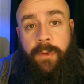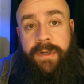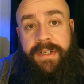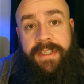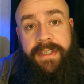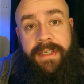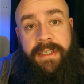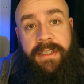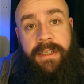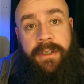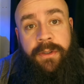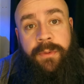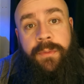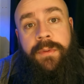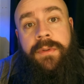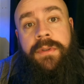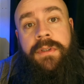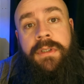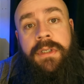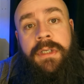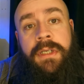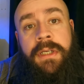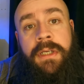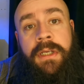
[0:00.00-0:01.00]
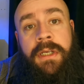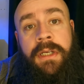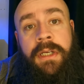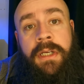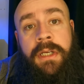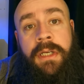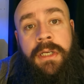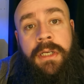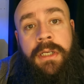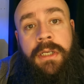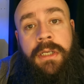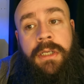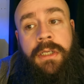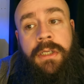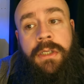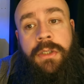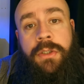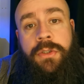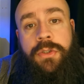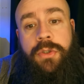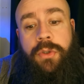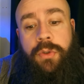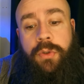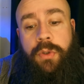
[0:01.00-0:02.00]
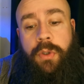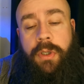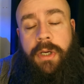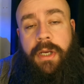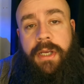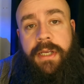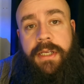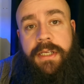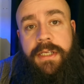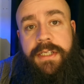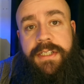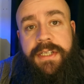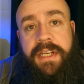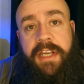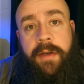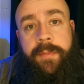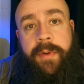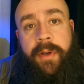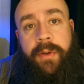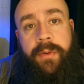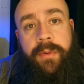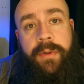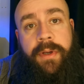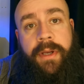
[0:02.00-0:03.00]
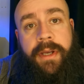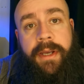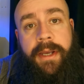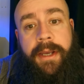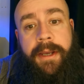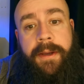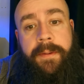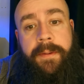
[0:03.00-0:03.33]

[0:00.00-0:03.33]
I wanted to get it out. So set about